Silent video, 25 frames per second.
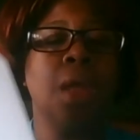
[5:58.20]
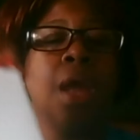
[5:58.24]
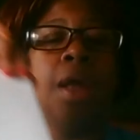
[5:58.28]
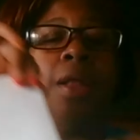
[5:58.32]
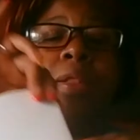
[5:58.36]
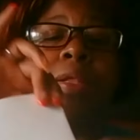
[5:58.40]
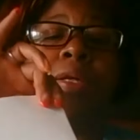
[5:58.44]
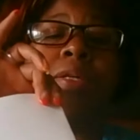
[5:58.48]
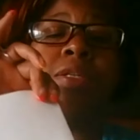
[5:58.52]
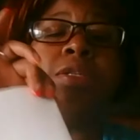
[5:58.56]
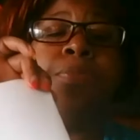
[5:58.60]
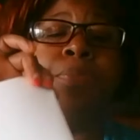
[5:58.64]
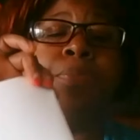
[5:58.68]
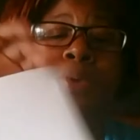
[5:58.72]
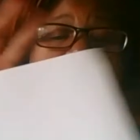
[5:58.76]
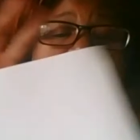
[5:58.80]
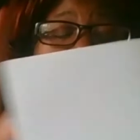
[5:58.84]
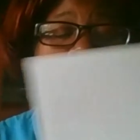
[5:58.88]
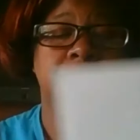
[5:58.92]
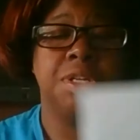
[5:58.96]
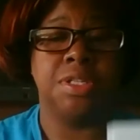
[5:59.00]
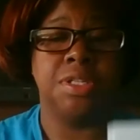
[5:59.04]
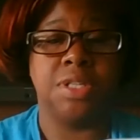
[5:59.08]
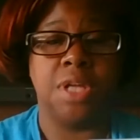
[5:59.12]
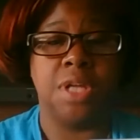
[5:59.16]
And this
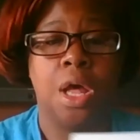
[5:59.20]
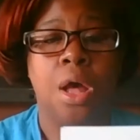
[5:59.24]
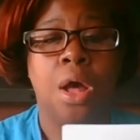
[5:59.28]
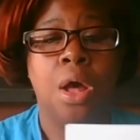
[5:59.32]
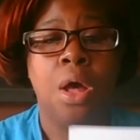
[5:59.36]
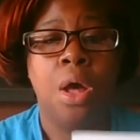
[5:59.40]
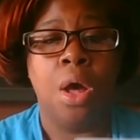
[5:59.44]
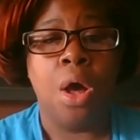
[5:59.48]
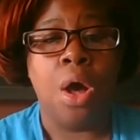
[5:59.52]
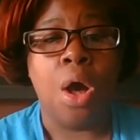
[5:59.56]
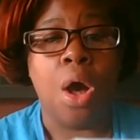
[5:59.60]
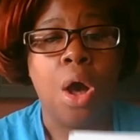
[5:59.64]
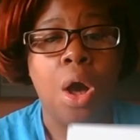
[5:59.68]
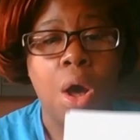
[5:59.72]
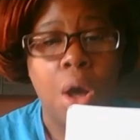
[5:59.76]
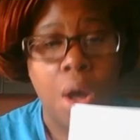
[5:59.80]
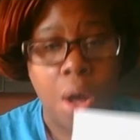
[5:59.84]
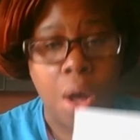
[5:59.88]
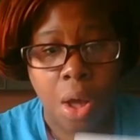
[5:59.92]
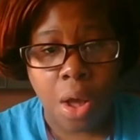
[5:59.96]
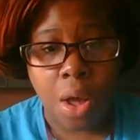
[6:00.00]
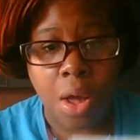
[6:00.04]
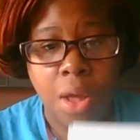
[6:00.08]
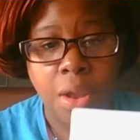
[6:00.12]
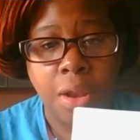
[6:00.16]
book is a
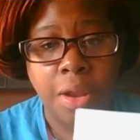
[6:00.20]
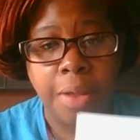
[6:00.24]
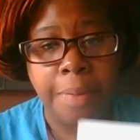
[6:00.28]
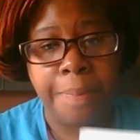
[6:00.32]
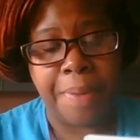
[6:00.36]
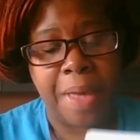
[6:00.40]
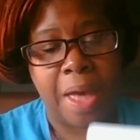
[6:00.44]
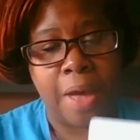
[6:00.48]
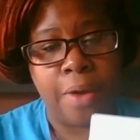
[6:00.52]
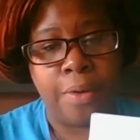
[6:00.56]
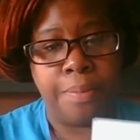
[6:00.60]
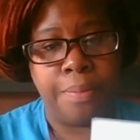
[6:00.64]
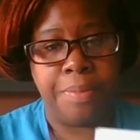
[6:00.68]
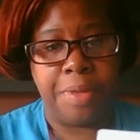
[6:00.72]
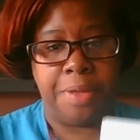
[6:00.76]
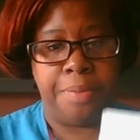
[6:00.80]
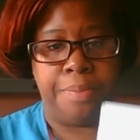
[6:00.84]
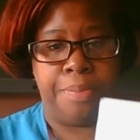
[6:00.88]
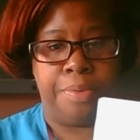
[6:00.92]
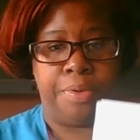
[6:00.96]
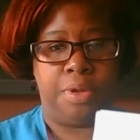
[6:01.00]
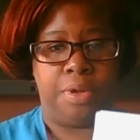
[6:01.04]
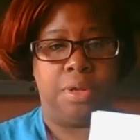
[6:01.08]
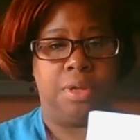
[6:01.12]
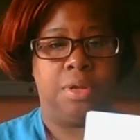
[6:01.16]
all about me
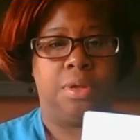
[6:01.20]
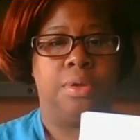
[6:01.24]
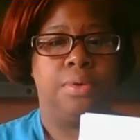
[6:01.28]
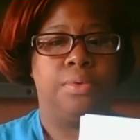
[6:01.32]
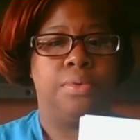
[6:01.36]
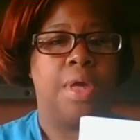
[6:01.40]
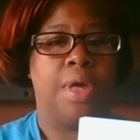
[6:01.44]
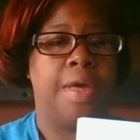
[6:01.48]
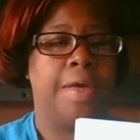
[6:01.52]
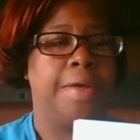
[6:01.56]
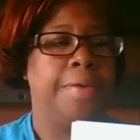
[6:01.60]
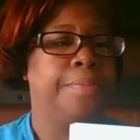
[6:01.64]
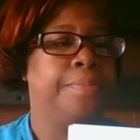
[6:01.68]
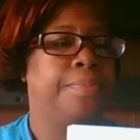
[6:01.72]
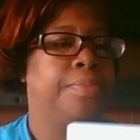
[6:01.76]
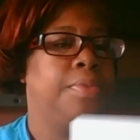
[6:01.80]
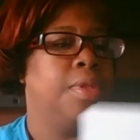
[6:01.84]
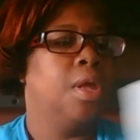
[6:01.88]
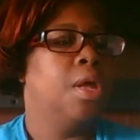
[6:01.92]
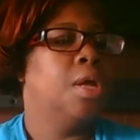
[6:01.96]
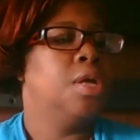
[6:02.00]
book, okay?